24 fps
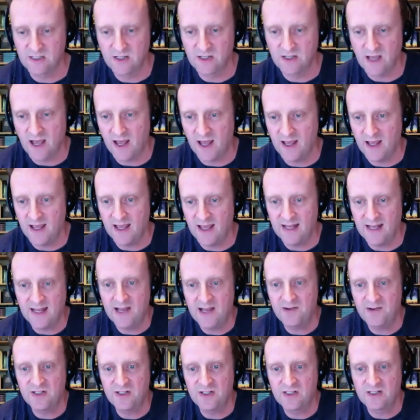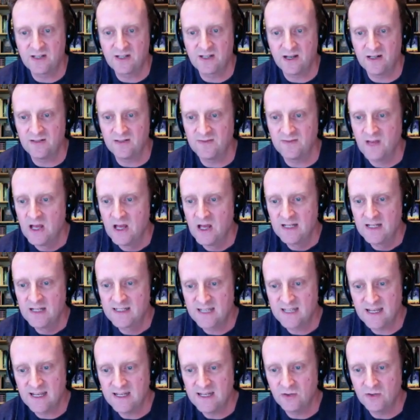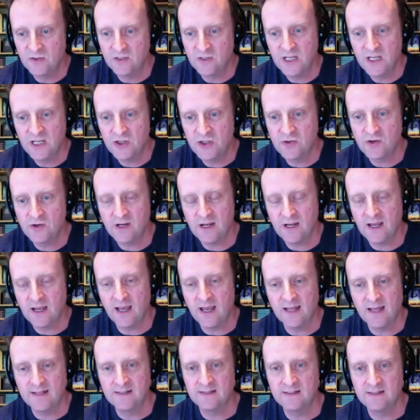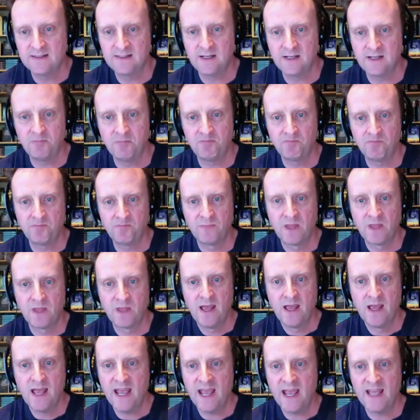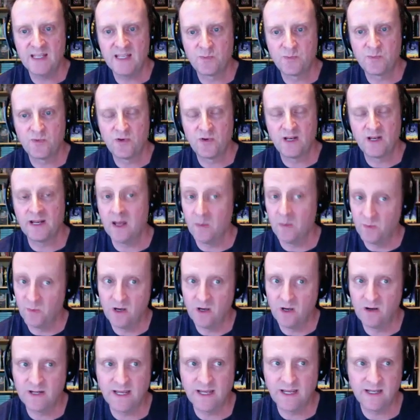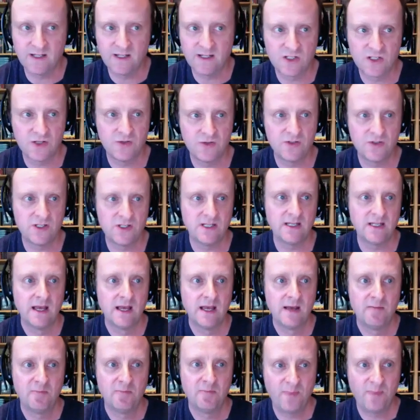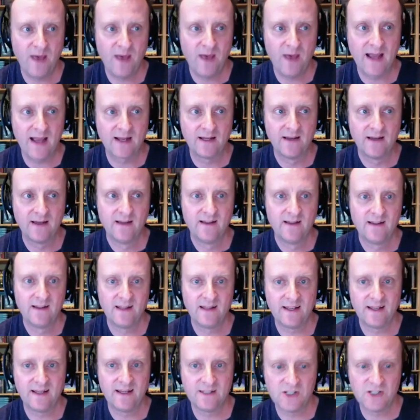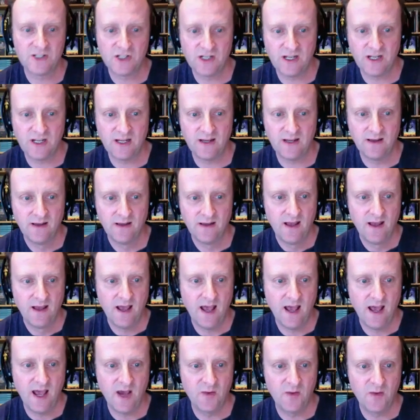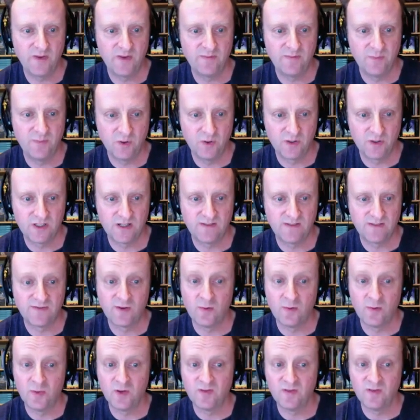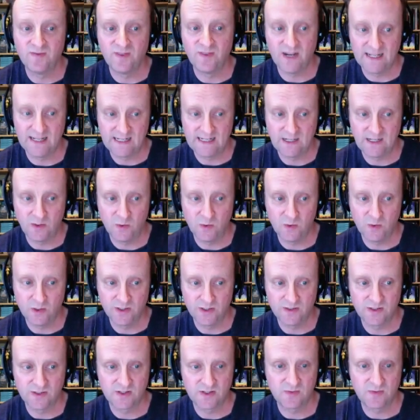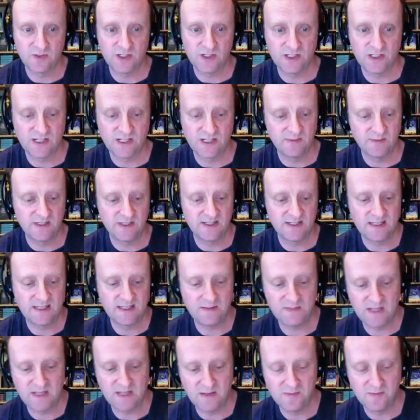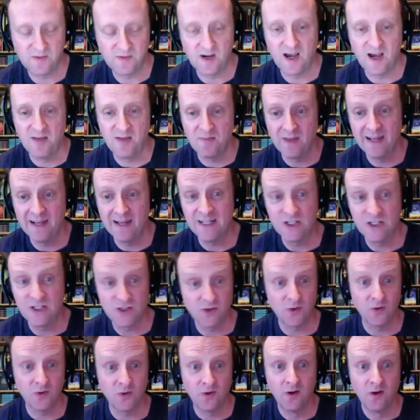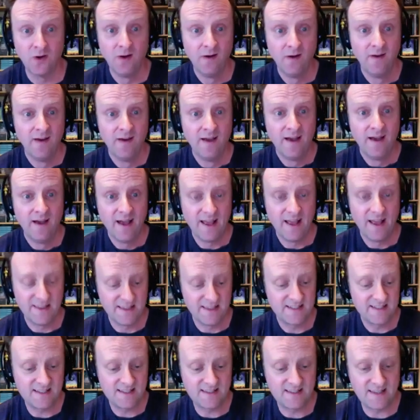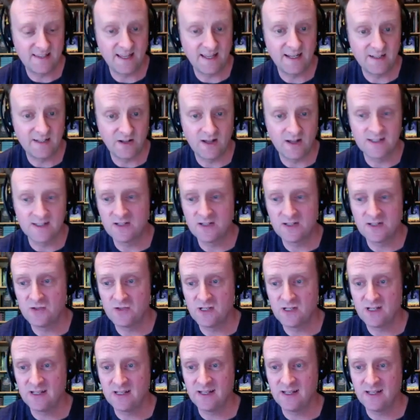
hilarious kind of take on history, and it's brilliant. And we are getting Susie back later this year. We've booked her for a book, Vital Organs, which is coming in September. I made sure. This is the thing, like Susie,